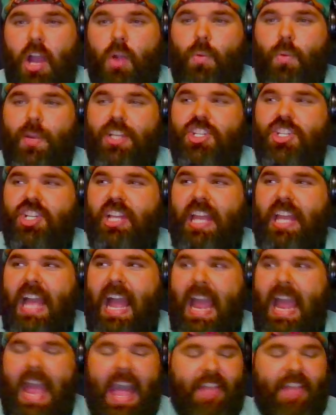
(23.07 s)
Originally
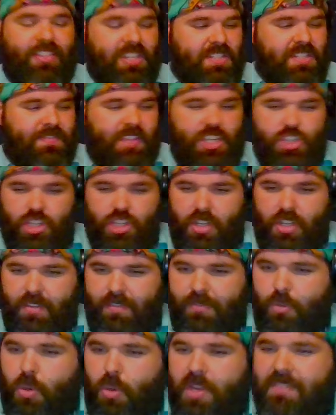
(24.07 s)
I had this vision
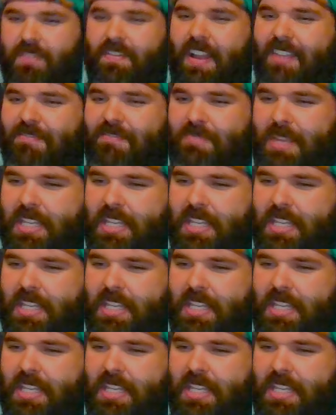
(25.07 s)
of 45